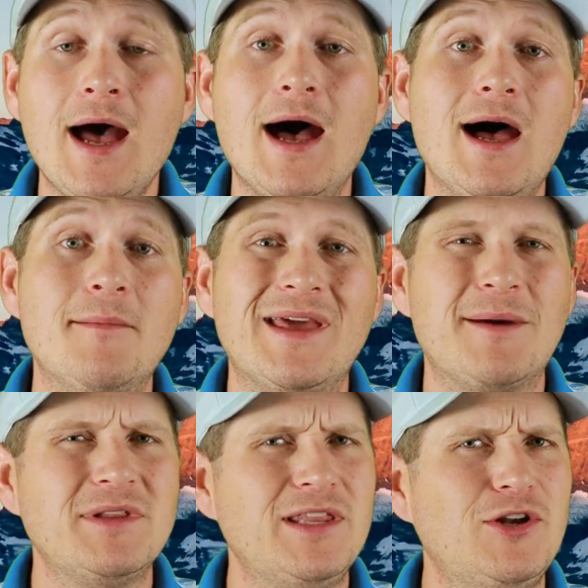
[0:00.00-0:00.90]
And
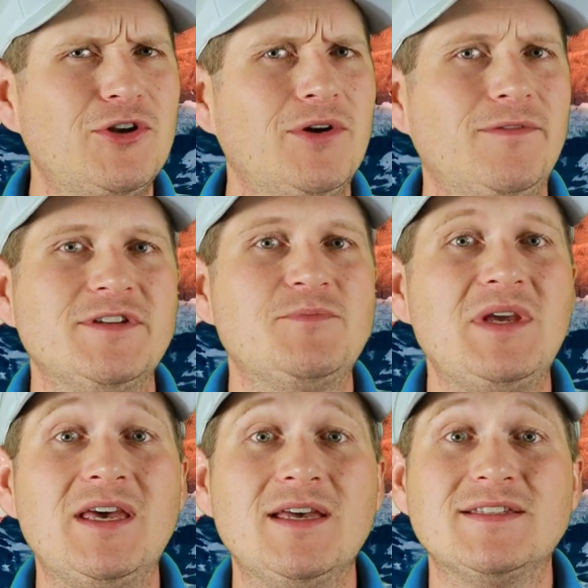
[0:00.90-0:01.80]
I'm a little nervous
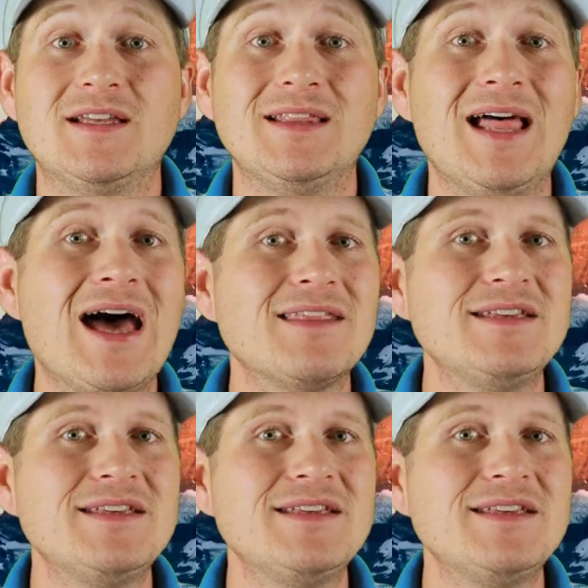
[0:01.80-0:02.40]
because a lot